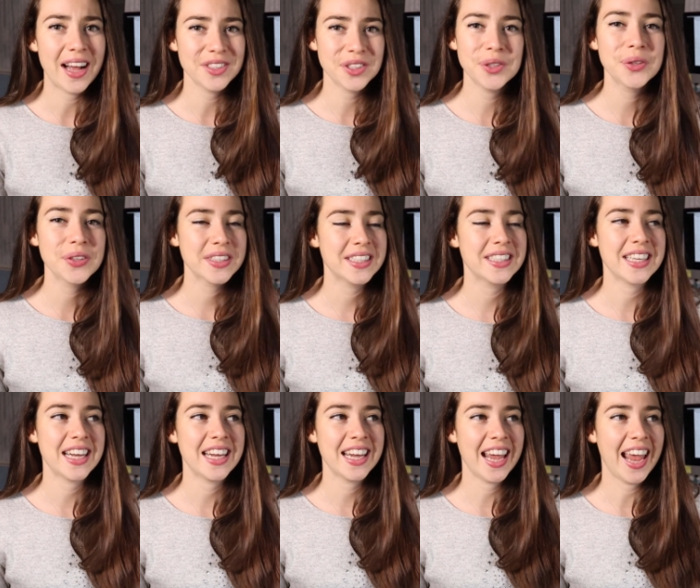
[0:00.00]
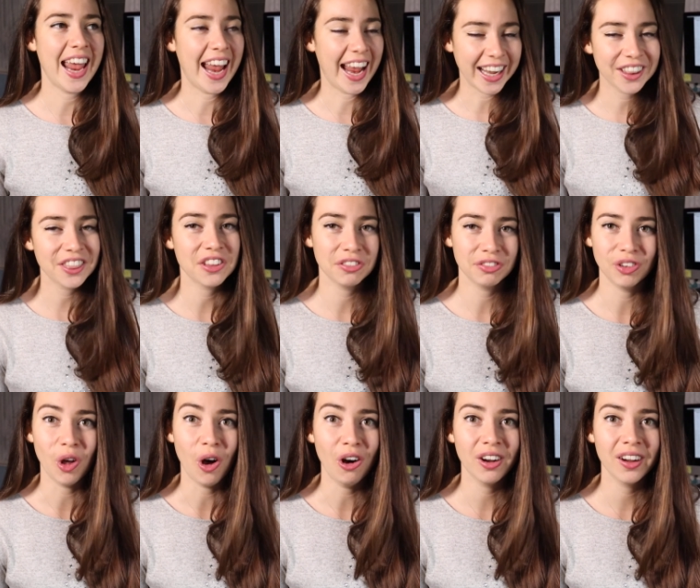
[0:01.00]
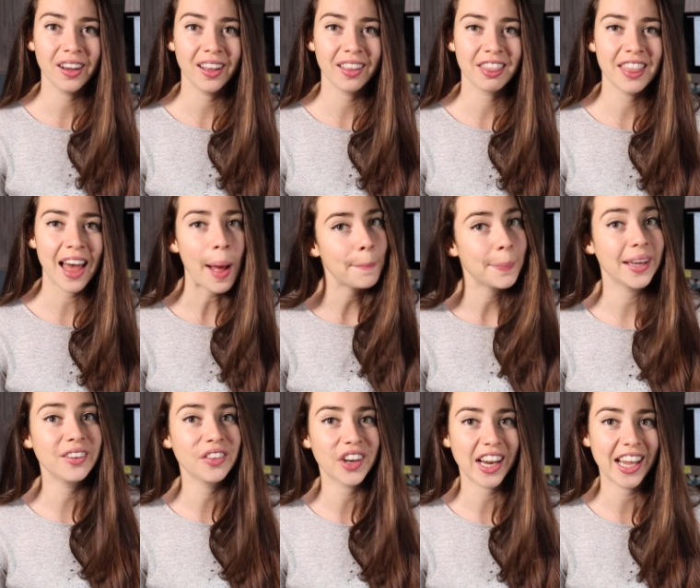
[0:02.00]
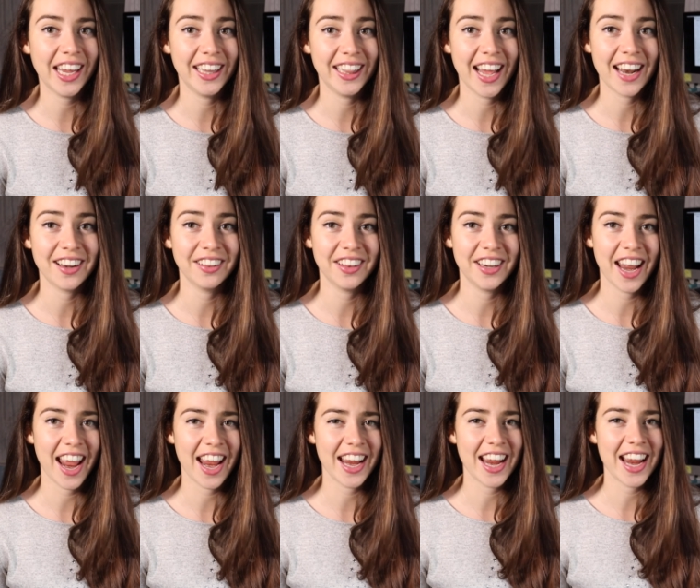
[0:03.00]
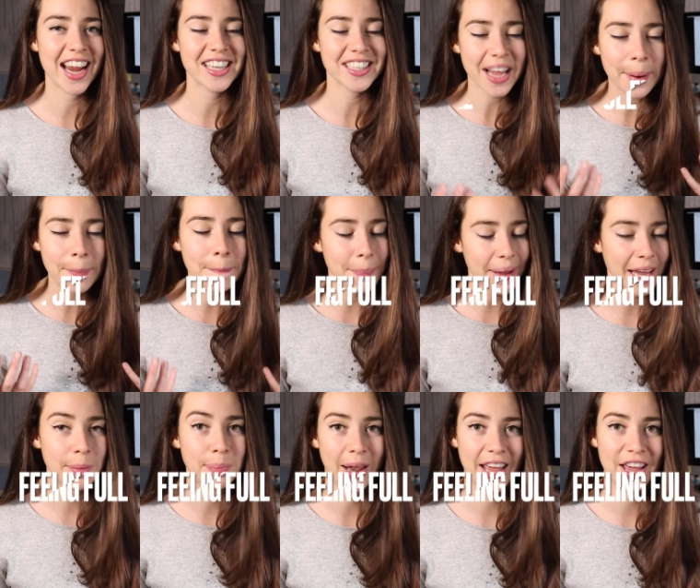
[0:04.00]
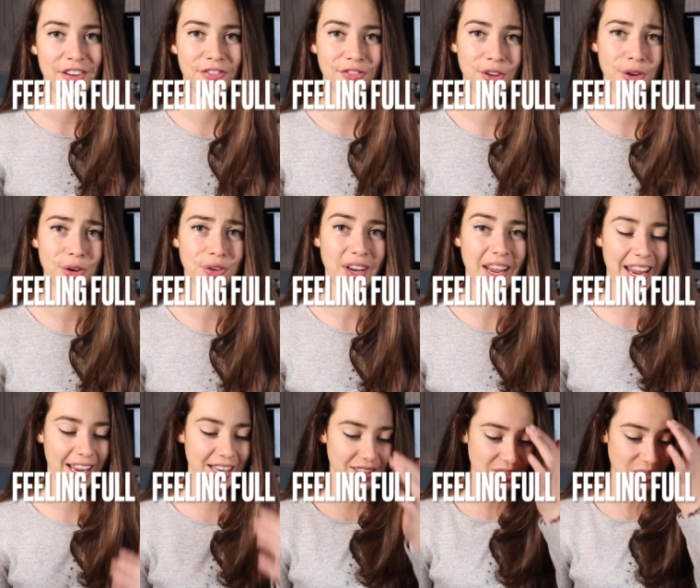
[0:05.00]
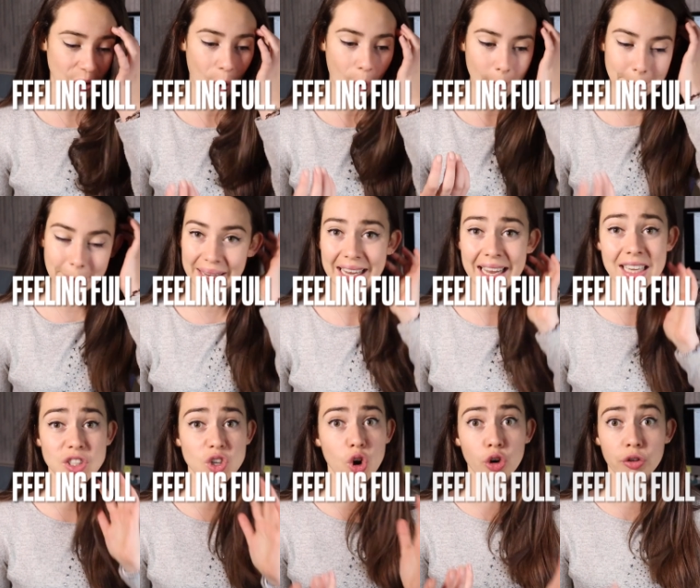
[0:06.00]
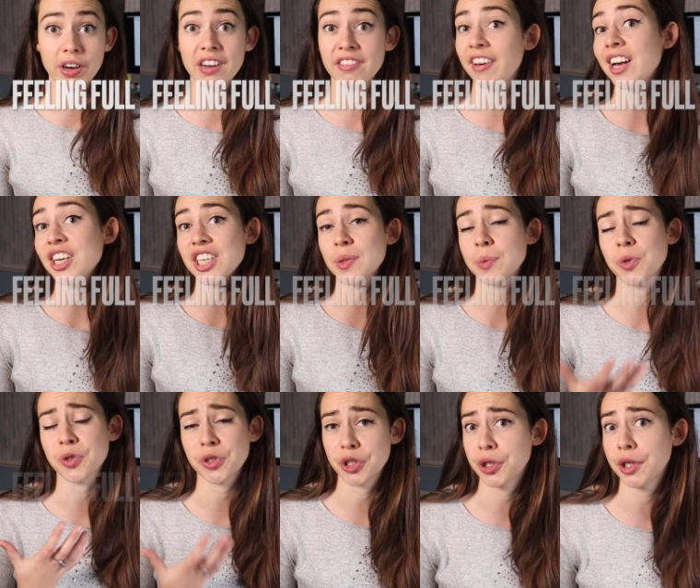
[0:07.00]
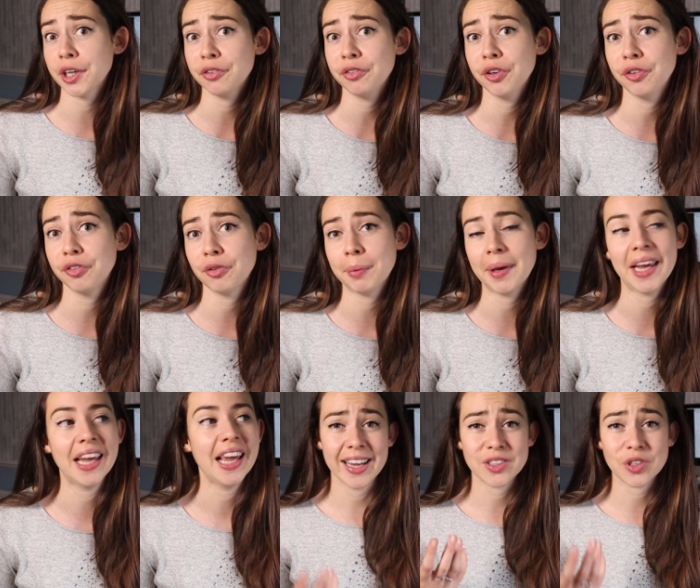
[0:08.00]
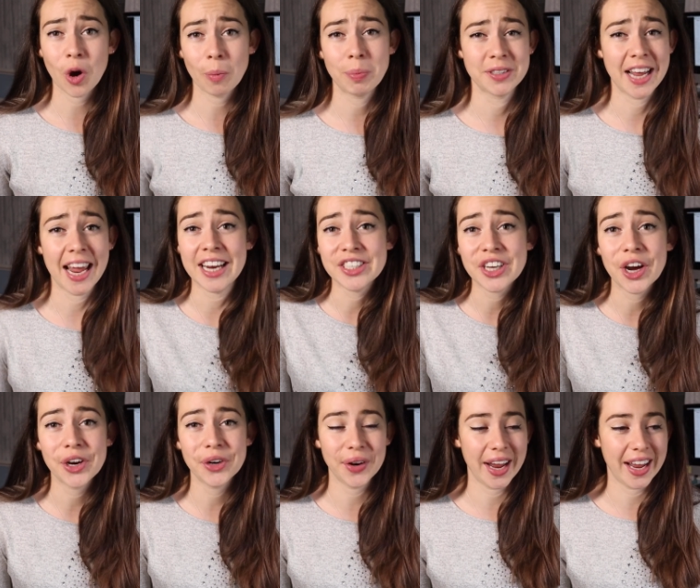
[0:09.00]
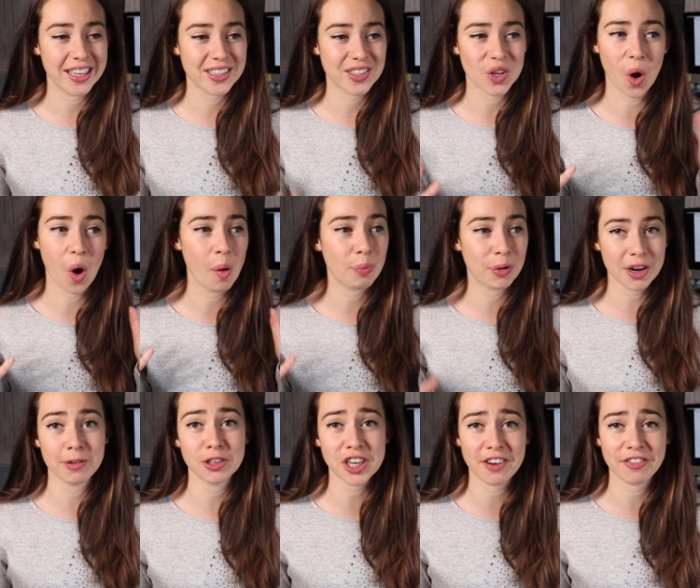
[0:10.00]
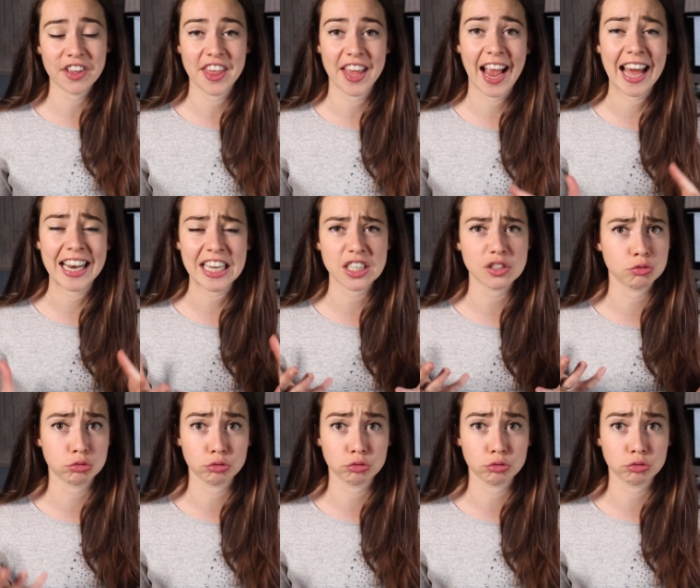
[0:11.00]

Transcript: as you can see in the vlog, that meal that I eat at the end of the day is a big plate of food. It's got meat, it's got green veggies, which were trigger food for me, it's got potato, it's got pretty much everything, and it's